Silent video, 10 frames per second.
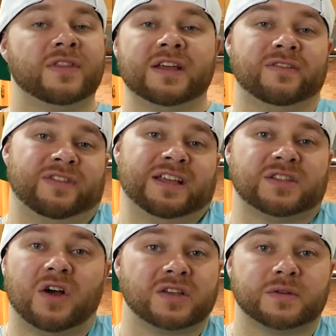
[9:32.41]
that's
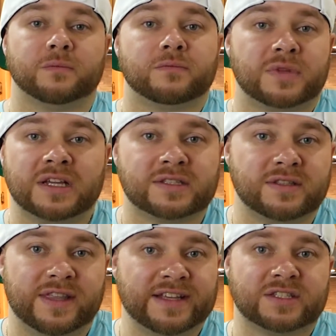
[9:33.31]
awesome.
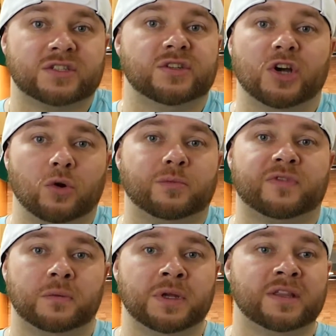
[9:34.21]
That's dope
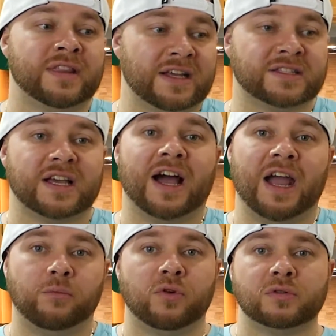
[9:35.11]
for me. That's a
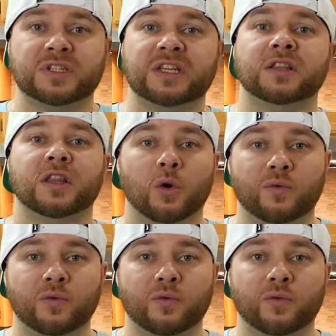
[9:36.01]
high protein, low